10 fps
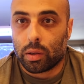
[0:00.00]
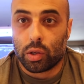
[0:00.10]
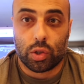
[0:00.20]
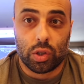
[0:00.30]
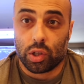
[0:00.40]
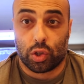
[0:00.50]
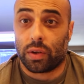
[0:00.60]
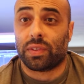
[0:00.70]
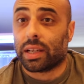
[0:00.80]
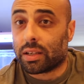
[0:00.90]

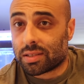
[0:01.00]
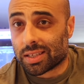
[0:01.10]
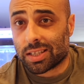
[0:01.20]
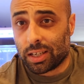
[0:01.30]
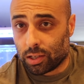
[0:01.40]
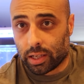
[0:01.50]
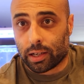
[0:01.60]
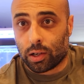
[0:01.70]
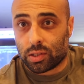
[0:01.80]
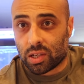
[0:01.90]
shifting into sixth gear like
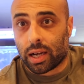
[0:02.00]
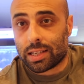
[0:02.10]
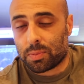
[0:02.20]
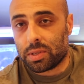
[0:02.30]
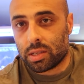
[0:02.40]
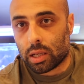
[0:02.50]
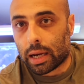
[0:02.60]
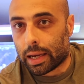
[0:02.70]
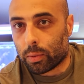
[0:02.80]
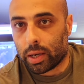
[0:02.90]
on high speeds in the
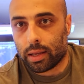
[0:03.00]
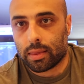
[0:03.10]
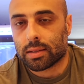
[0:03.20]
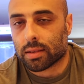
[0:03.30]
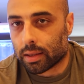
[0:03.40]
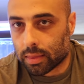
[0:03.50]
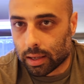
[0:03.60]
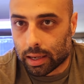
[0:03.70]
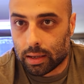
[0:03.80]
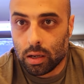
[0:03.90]
highway, things like
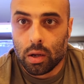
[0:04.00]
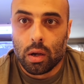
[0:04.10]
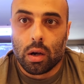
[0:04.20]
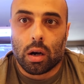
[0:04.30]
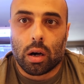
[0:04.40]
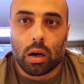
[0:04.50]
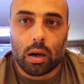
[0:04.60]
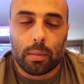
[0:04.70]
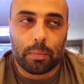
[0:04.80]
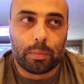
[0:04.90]
that.
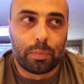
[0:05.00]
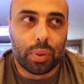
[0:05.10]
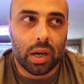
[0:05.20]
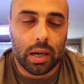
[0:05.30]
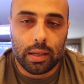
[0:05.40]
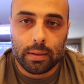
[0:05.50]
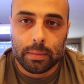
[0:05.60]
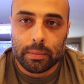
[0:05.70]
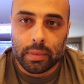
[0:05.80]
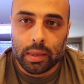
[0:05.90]

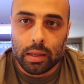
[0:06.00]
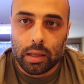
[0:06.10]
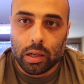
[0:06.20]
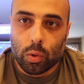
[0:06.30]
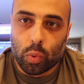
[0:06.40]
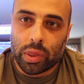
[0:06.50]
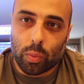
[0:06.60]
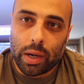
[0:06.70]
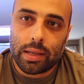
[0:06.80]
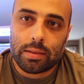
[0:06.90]
But with the
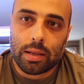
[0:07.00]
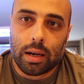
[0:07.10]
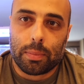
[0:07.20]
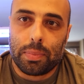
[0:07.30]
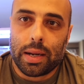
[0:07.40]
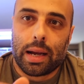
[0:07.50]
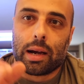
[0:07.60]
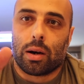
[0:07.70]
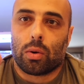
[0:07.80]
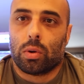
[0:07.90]
way it's set up
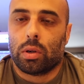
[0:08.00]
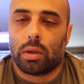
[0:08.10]
now,